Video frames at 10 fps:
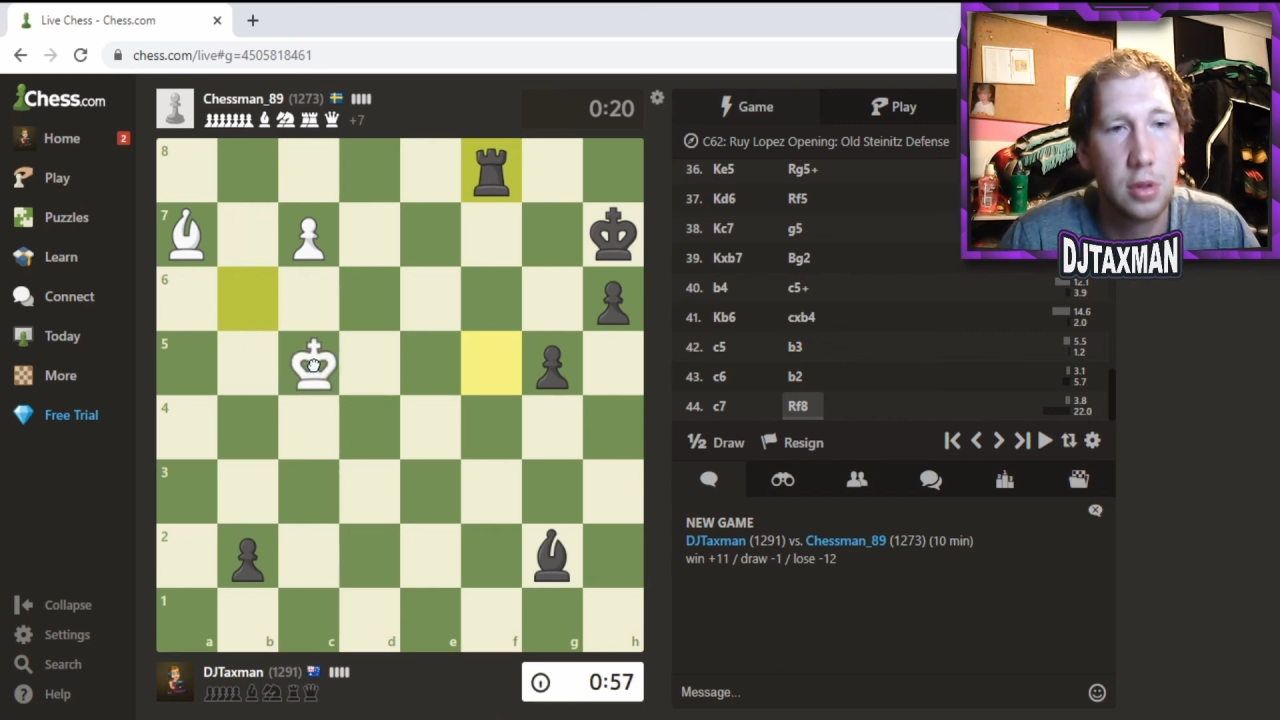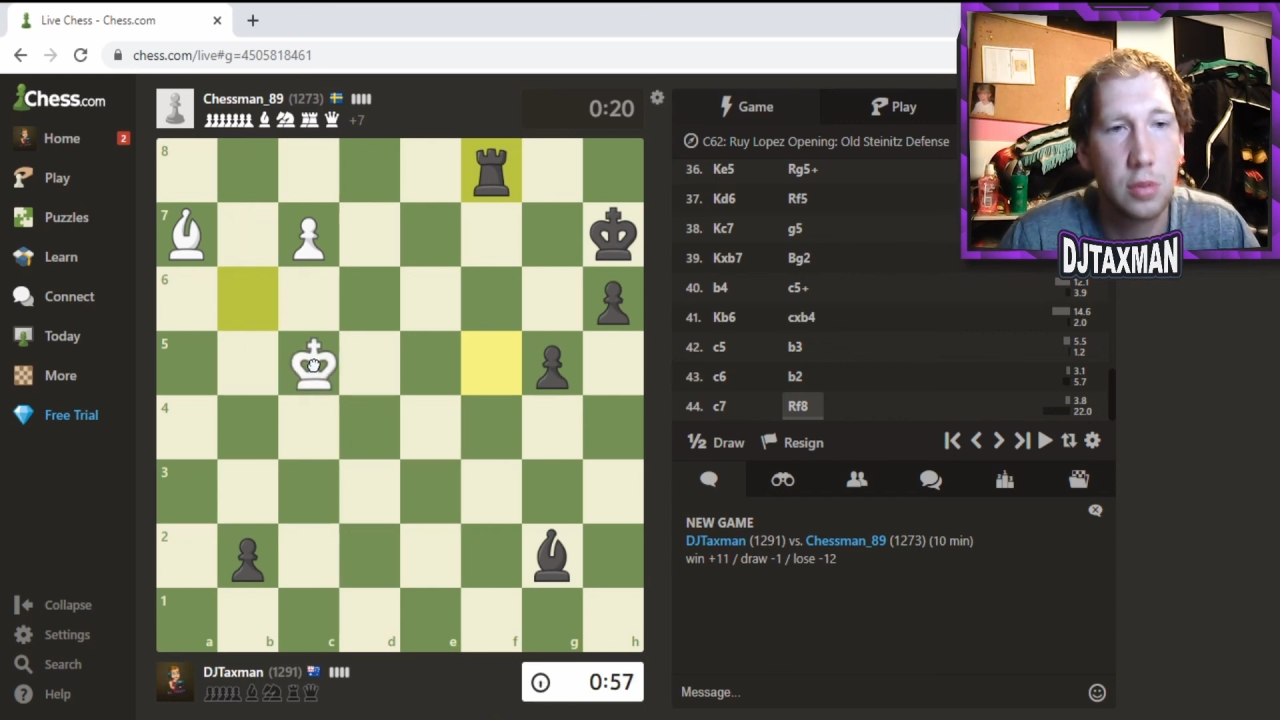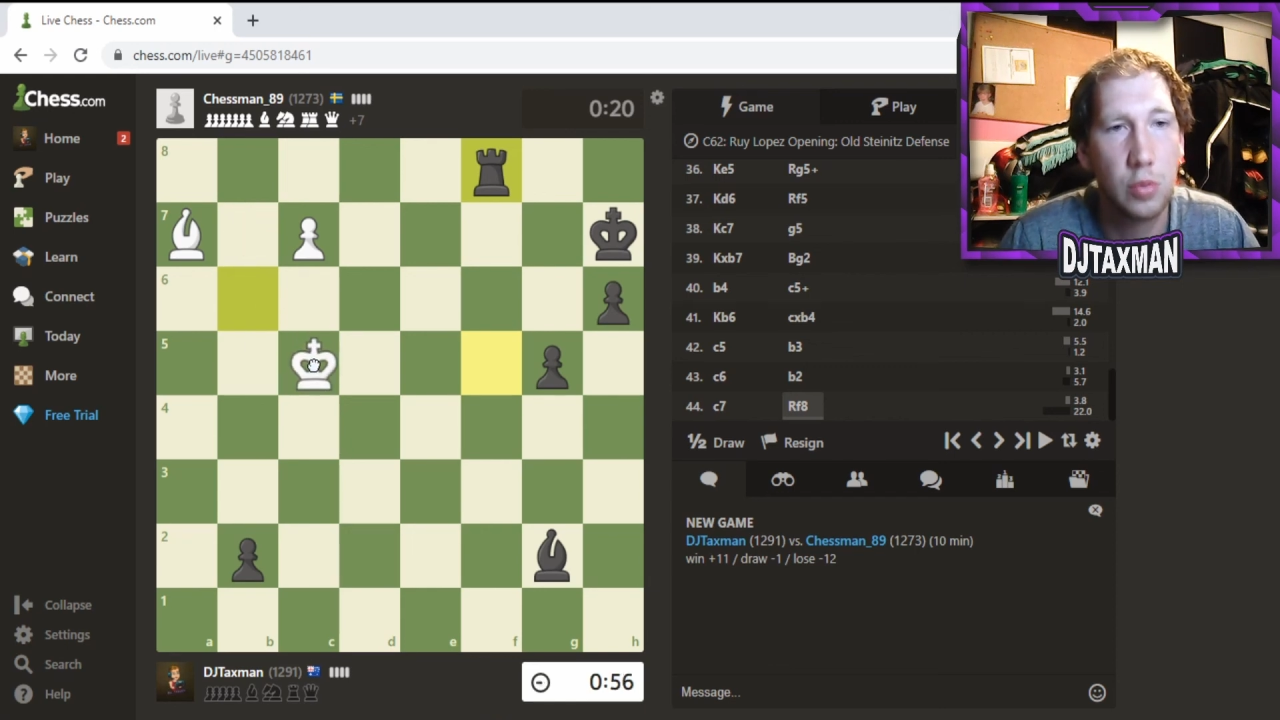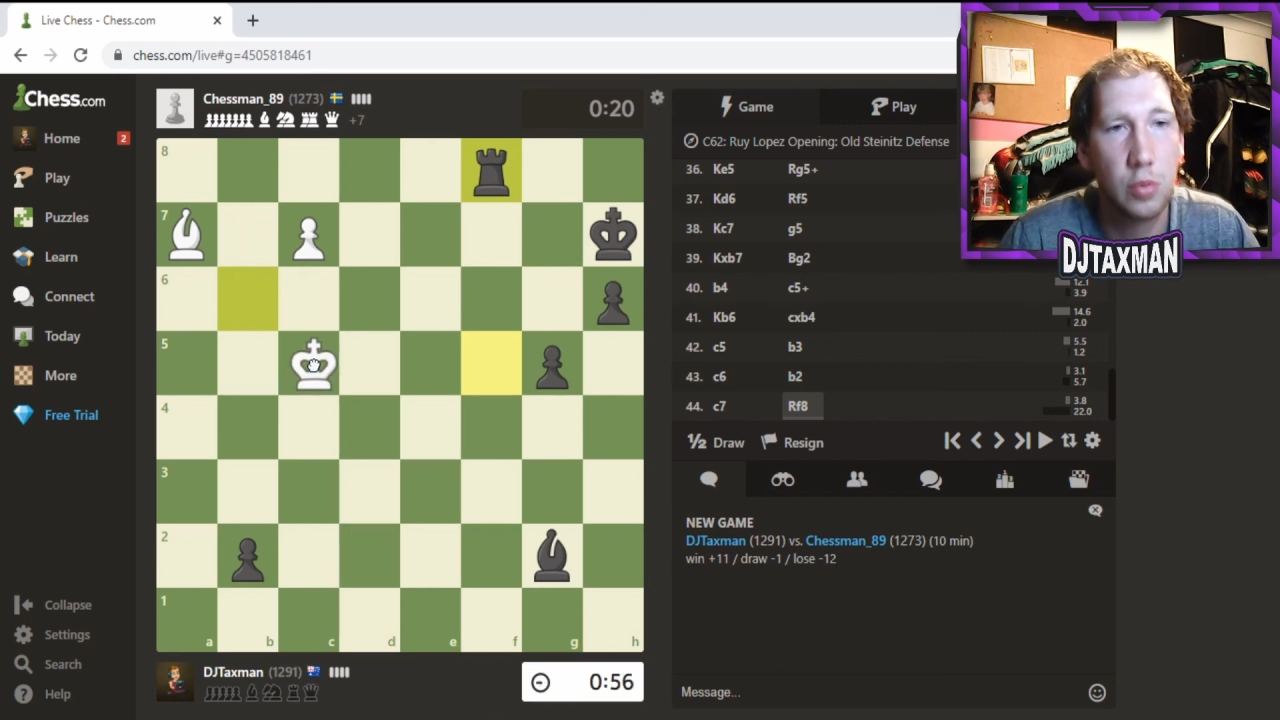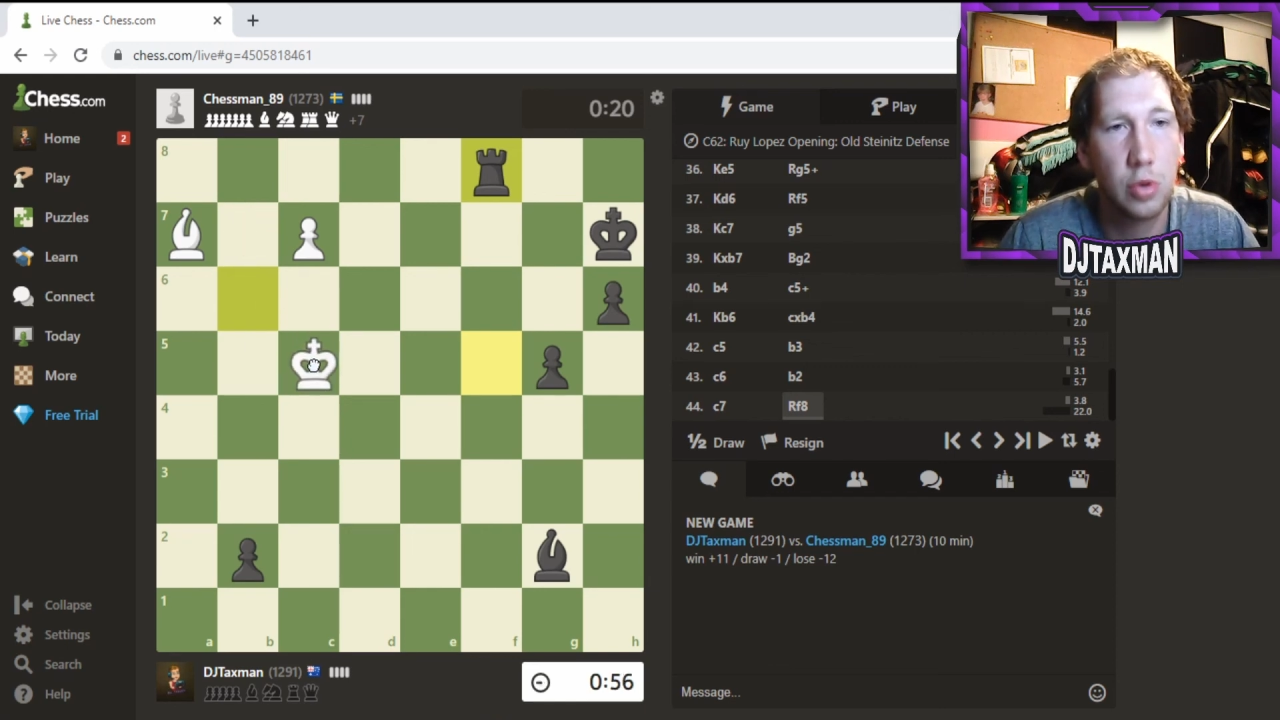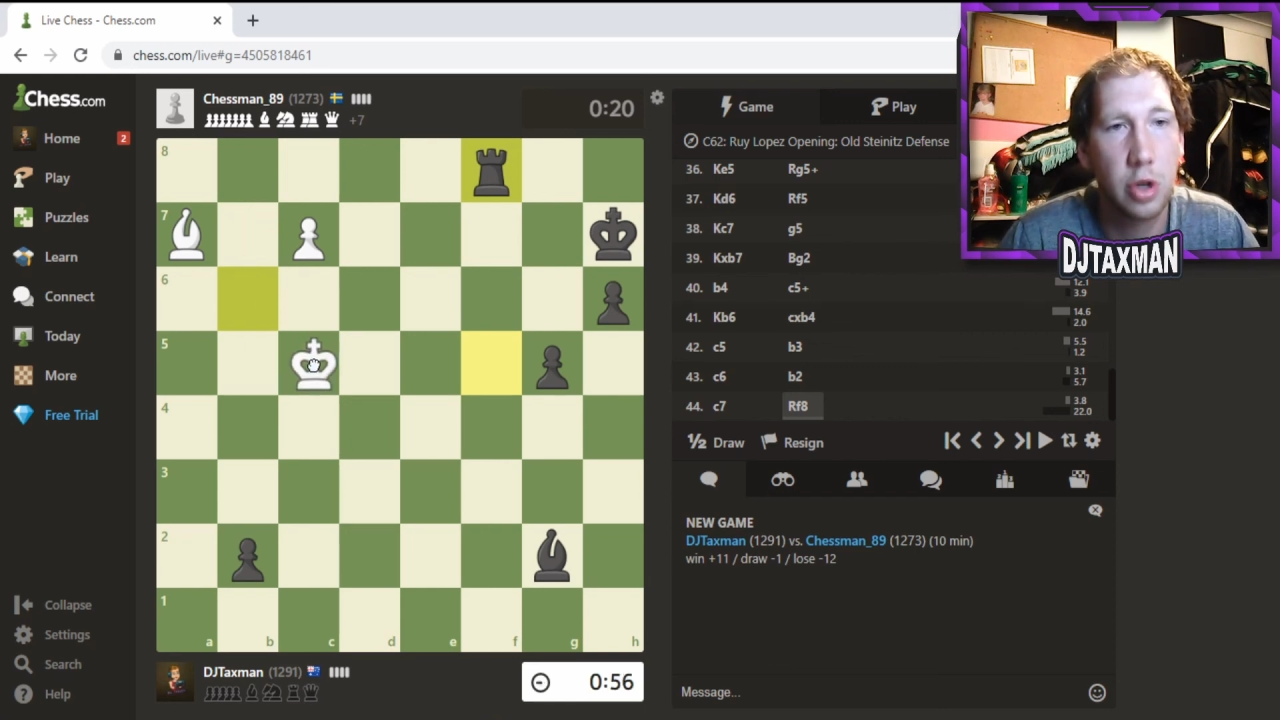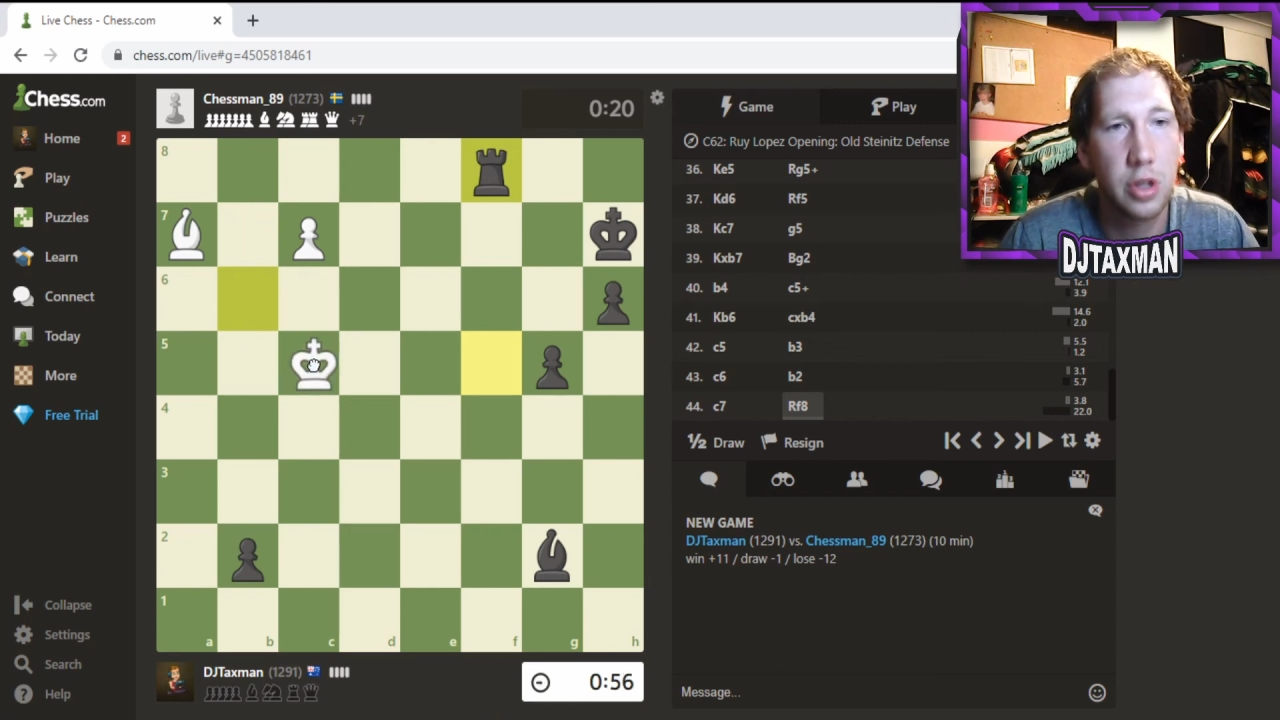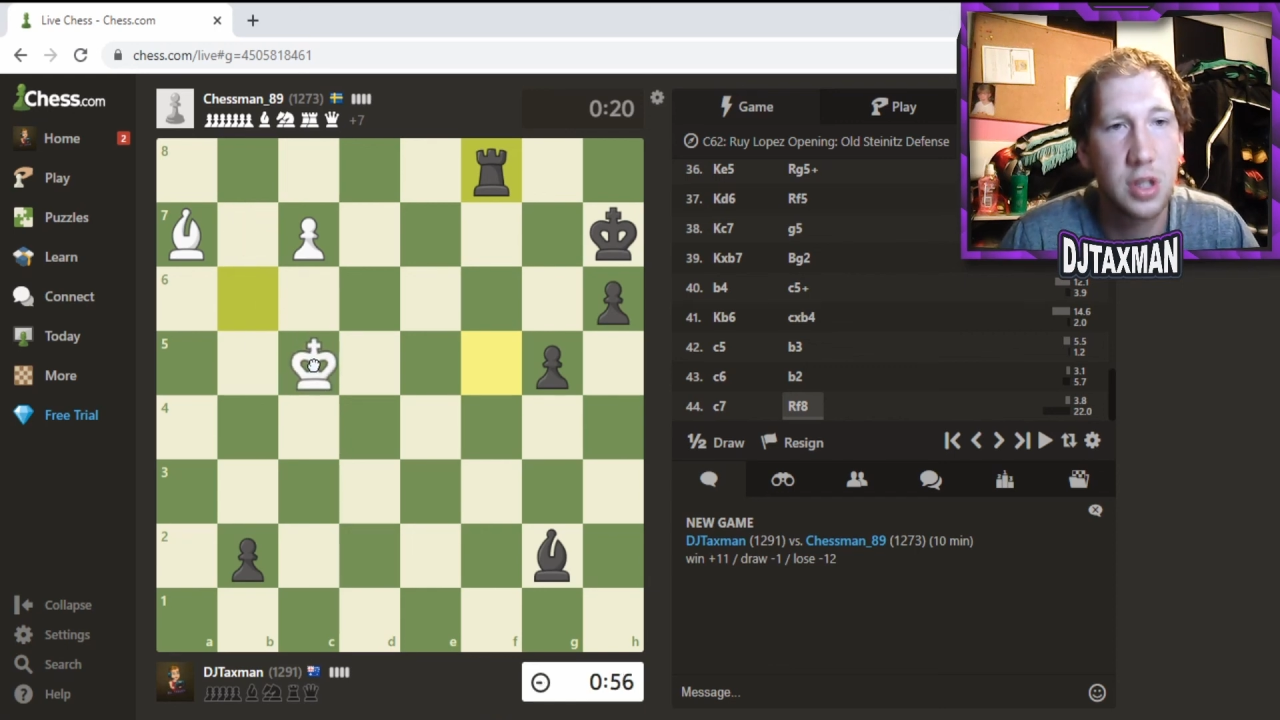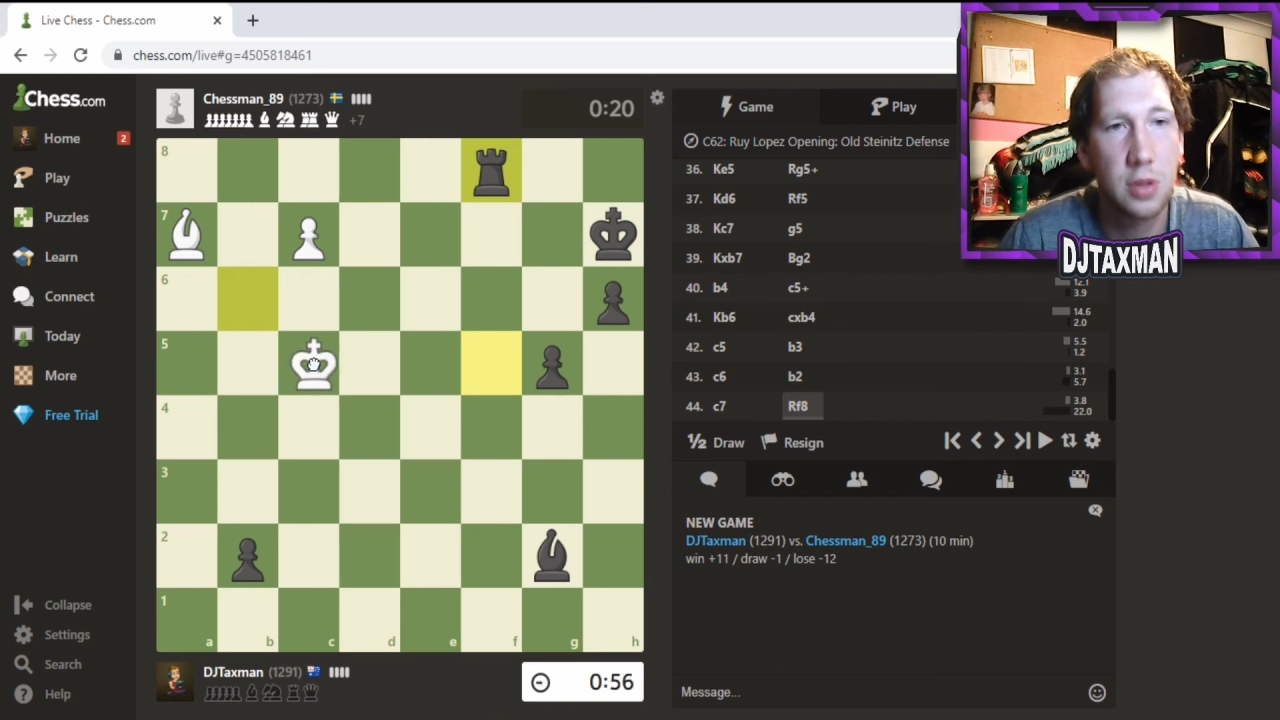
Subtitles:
We'll go this way,